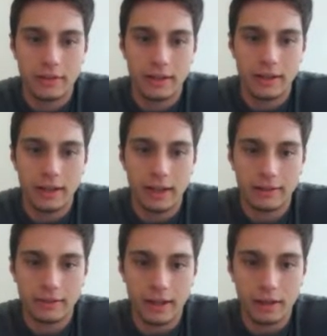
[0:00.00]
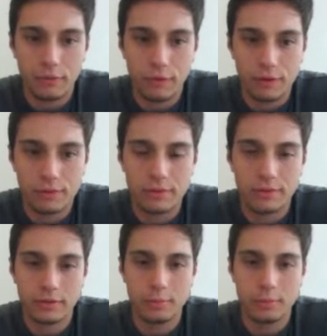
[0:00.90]
like cell
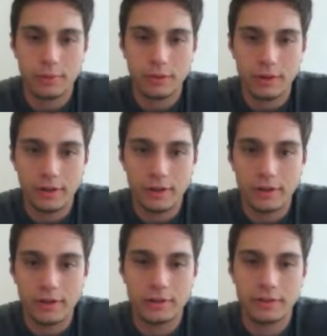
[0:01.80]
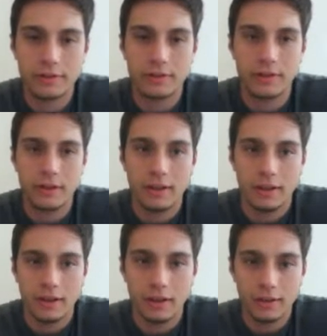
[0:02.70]
phones, computers,
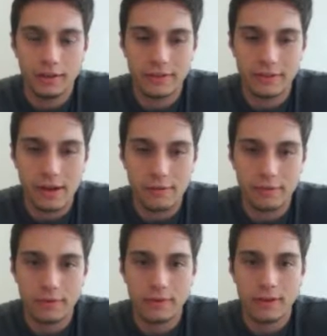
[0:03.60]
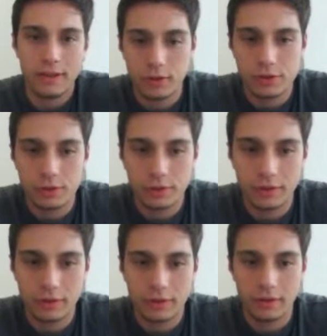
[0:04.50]
and all that stuff. We choose
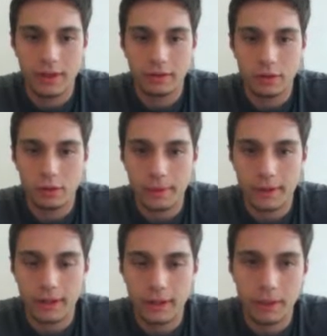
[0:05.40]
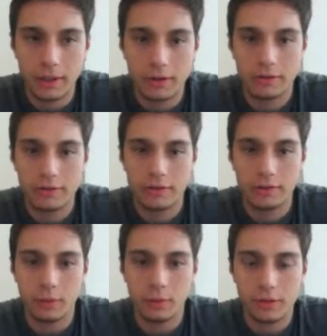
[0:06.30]
that company because
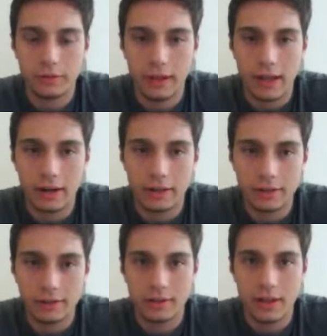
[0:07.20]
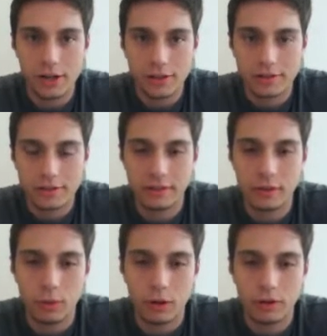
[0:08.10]
it's one of the largest in
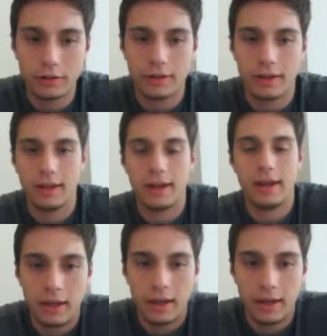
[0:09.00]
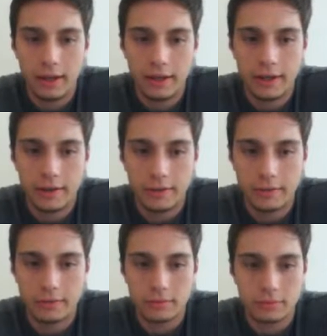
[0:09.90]
the world, and